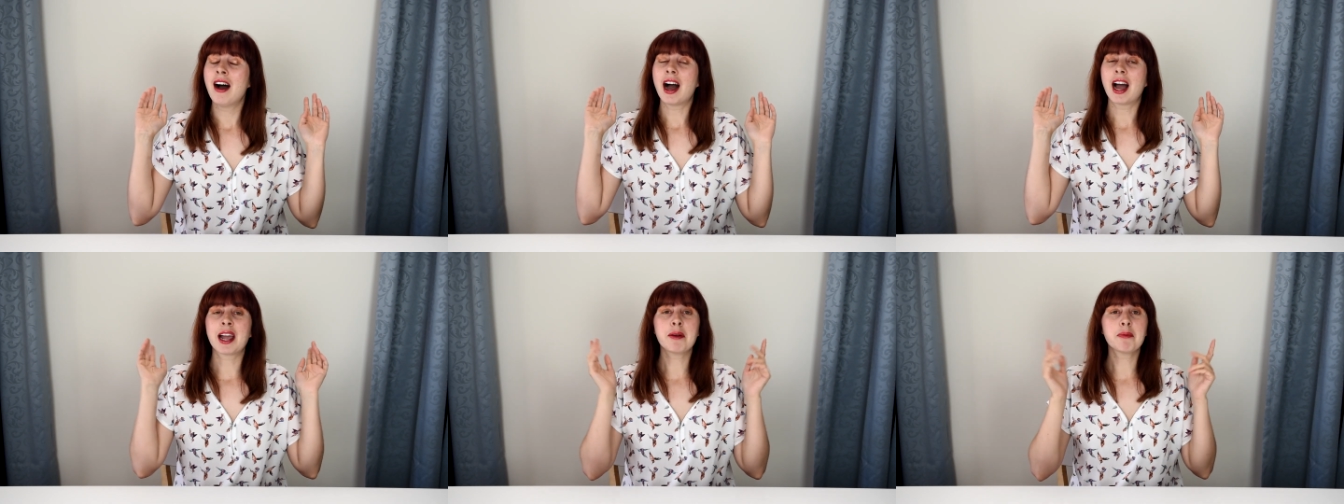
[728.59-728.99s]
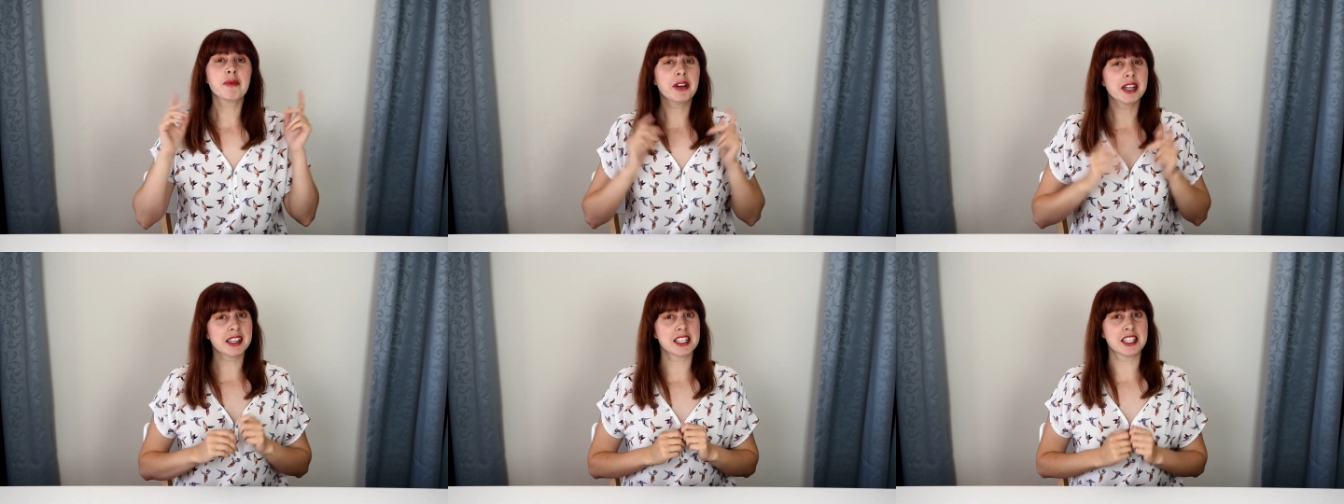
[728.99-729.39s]
I am
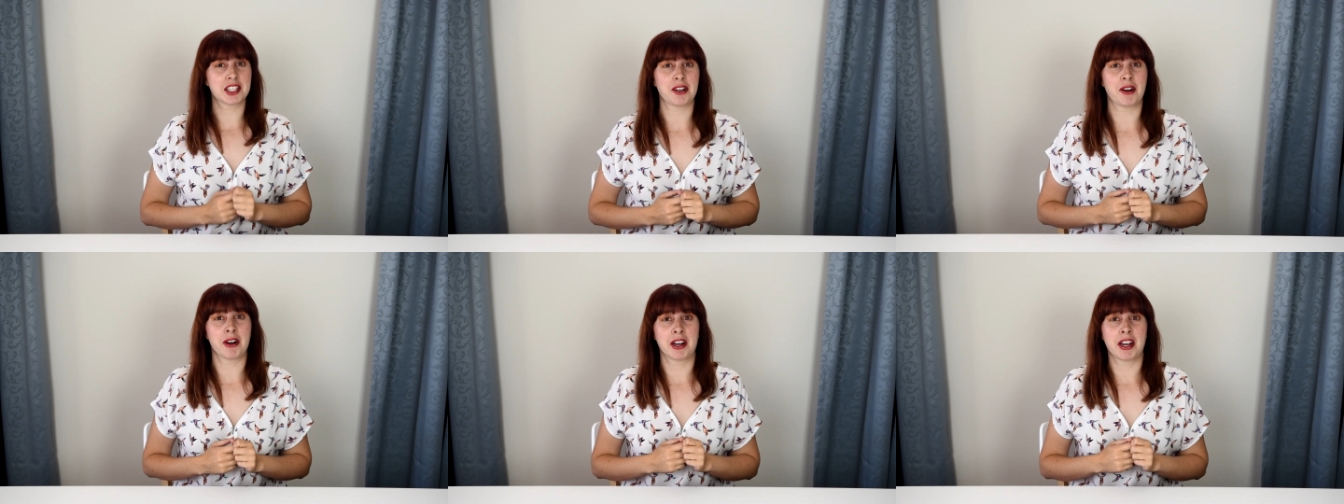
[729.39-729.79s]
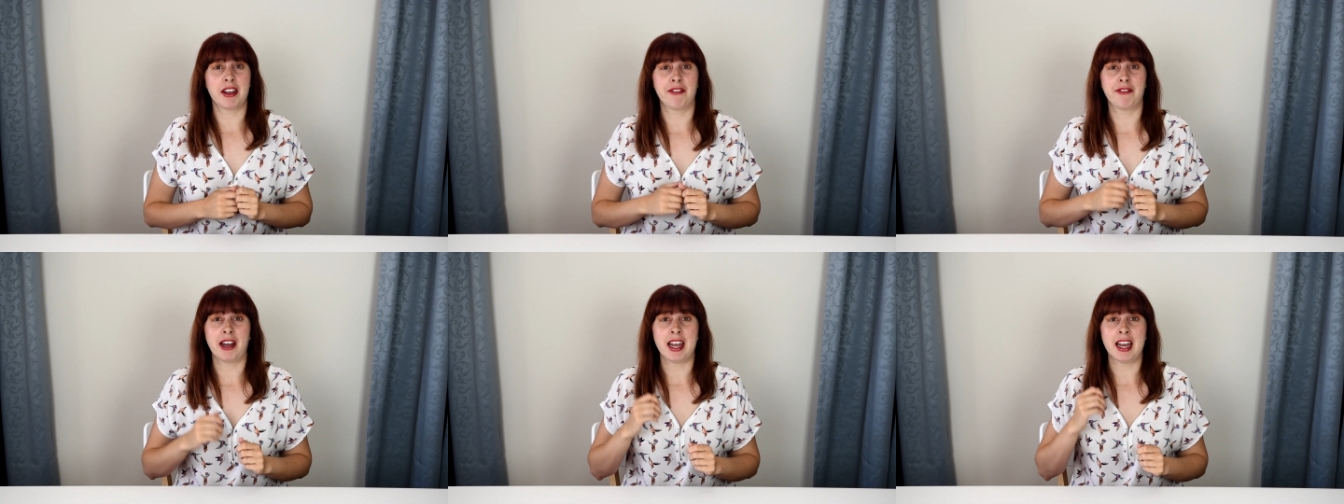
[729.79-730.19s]
really sorry
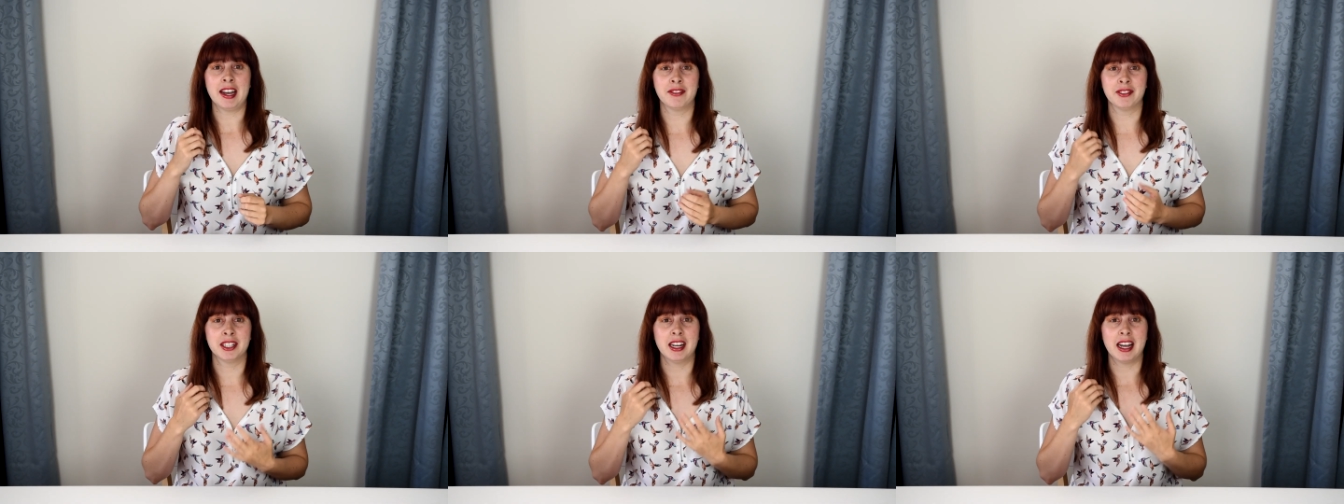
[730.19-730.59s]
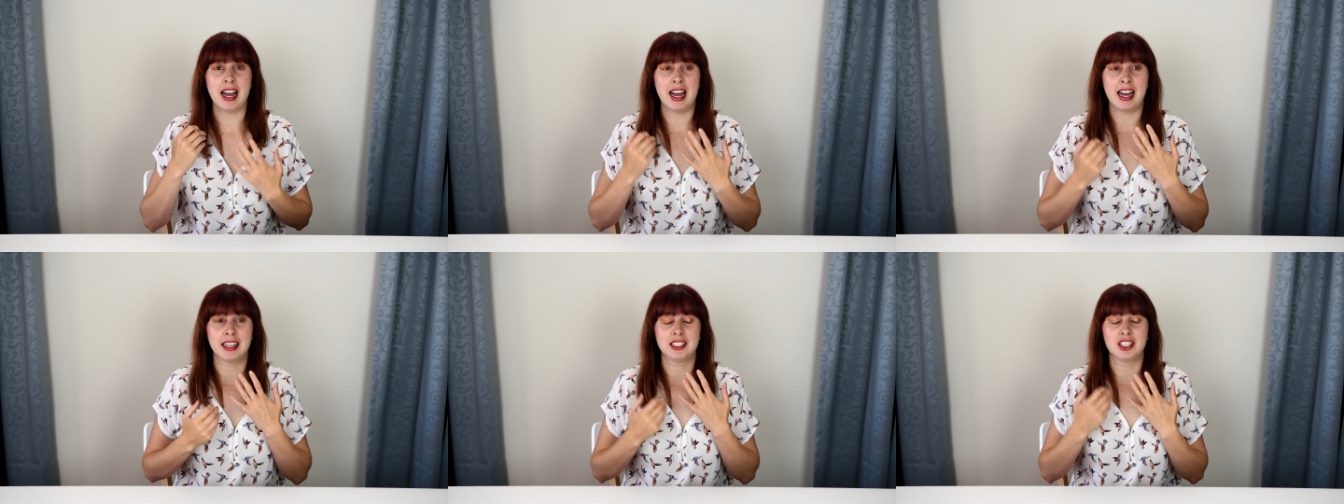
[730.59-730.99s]
if I haven't
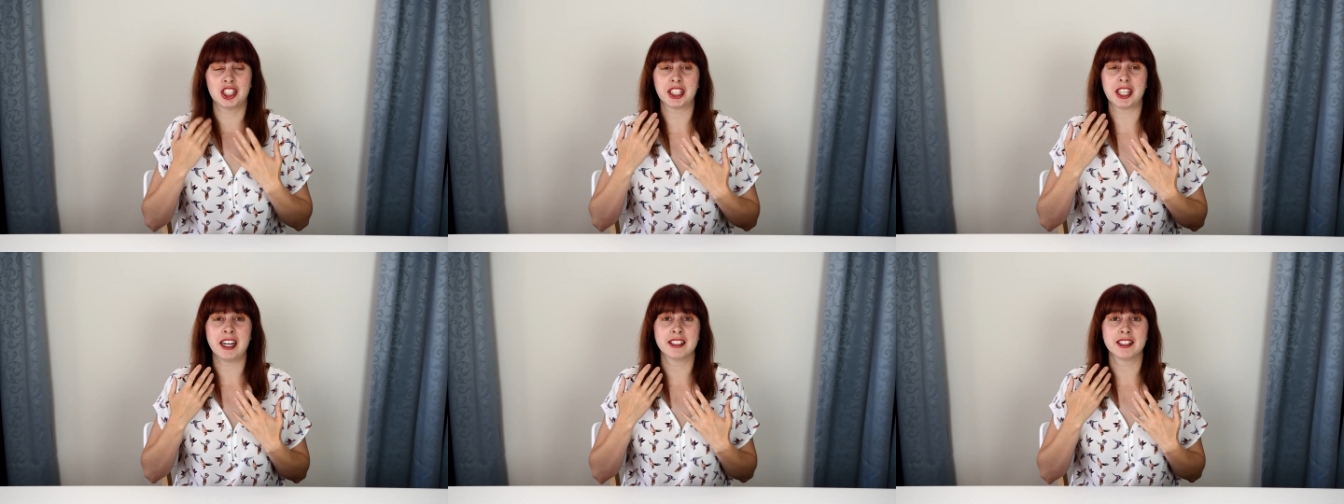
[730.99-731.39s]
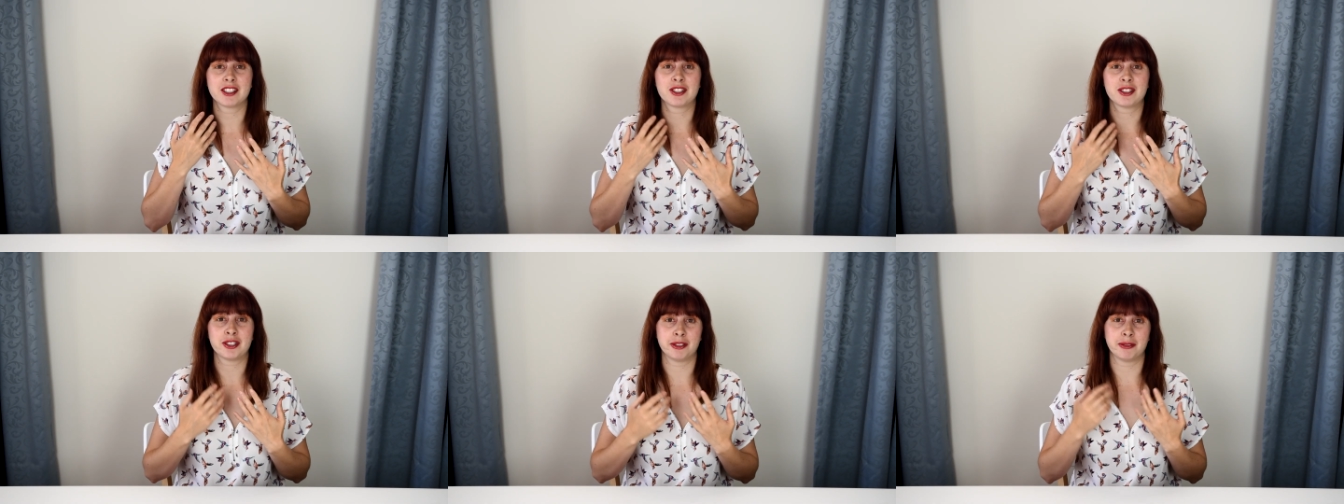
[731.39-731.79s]
had a
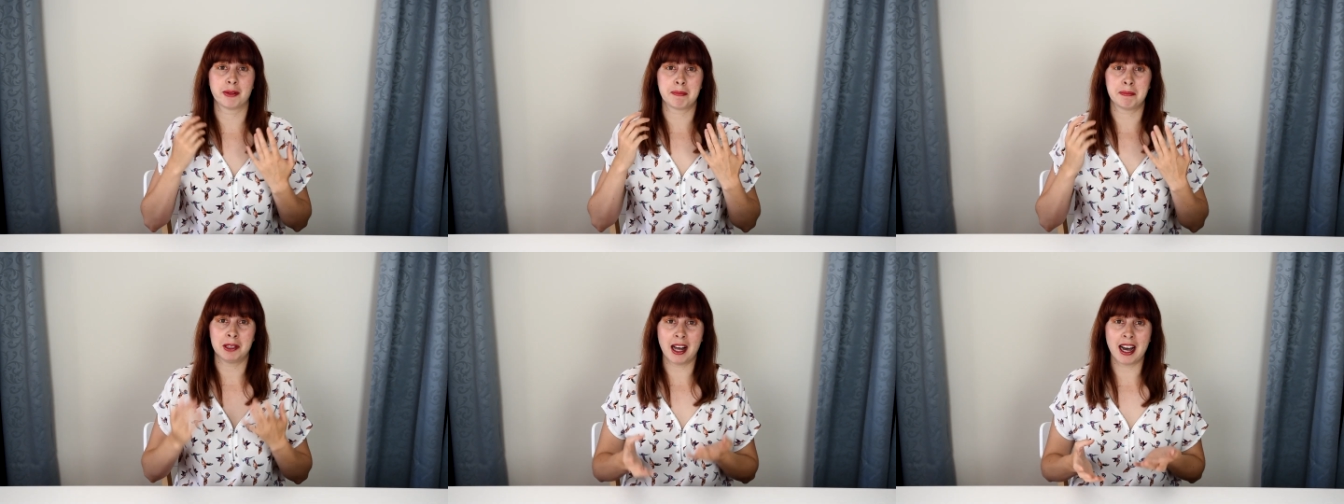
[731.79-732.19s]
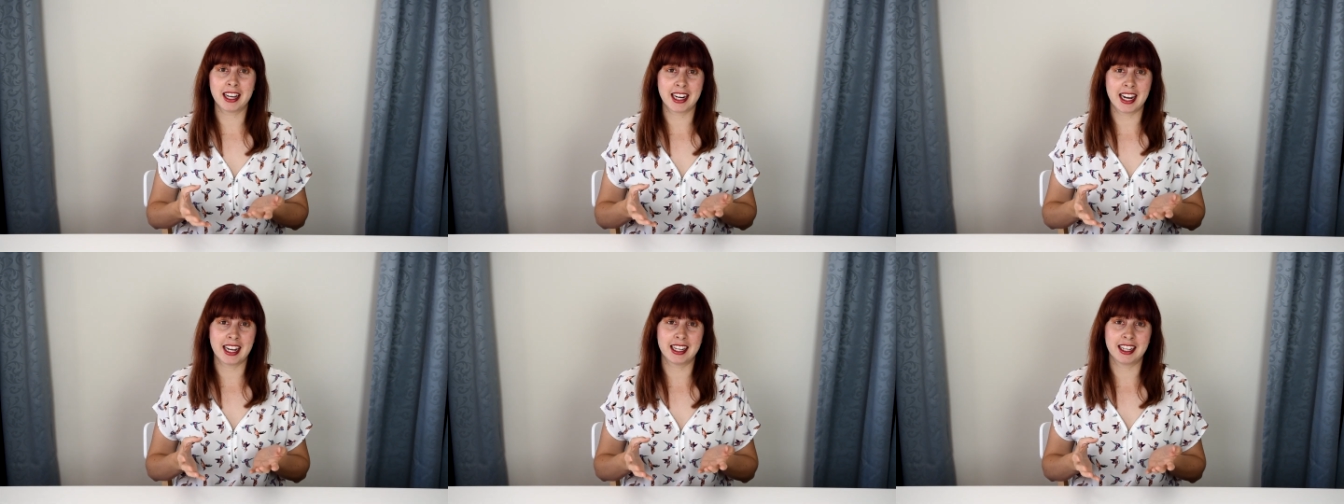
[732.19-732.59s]
chance to reply
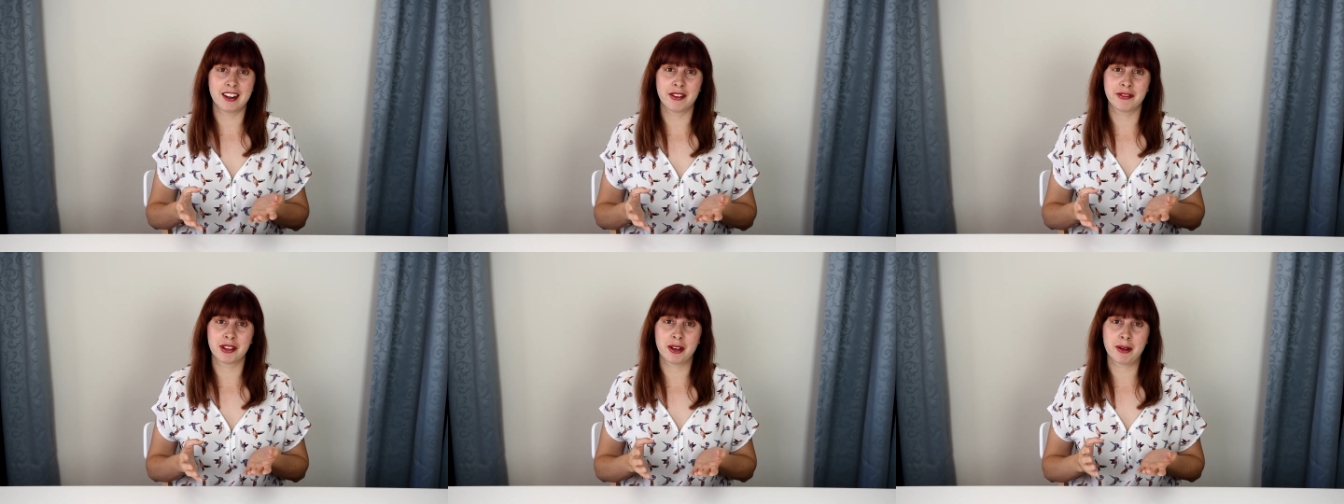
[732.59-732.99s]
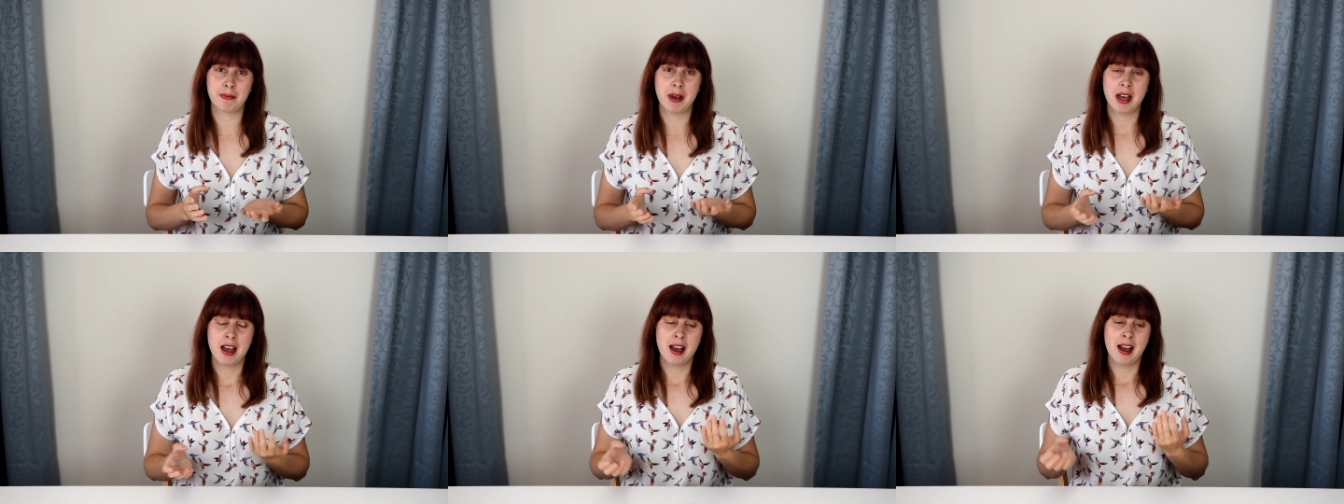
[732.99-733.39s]
to any of
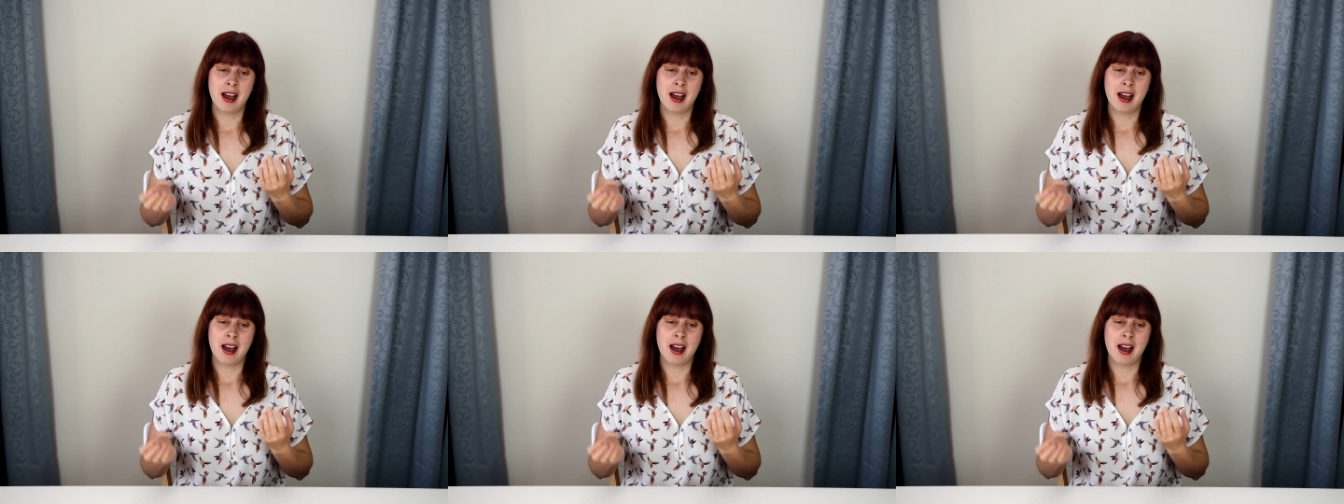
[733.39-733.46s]
them.